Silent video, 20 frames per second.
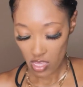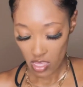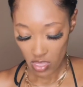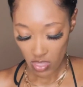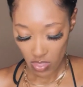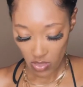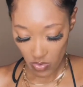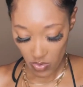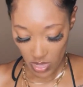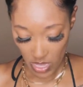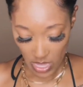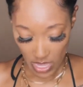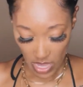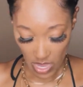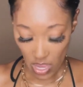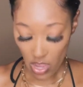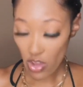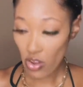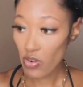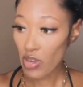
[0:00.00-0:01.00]
the wig.
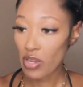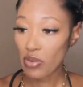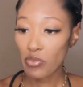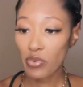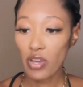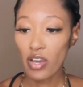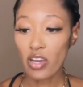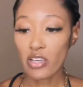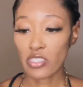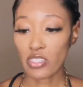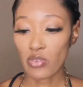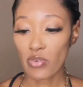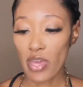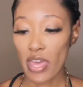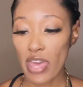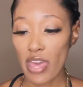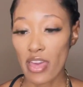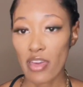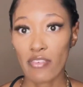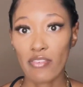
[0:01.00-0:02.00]
Oh, and we also
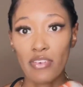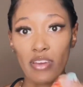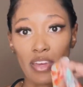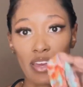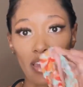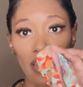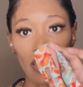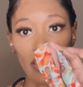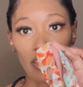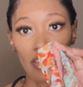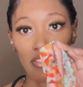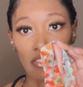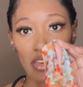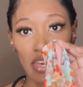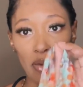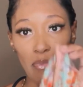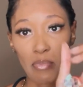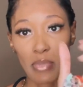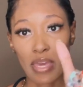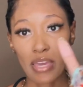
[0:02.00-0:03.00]
have another
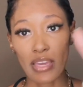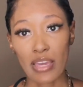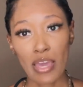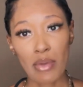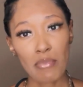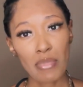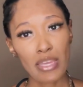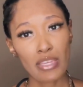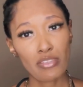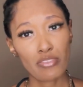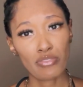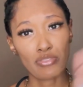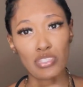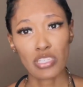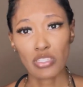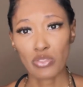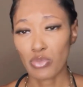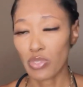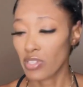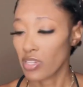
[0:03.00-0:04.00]
headband. I may use
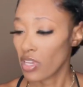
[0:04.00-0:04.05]
this one.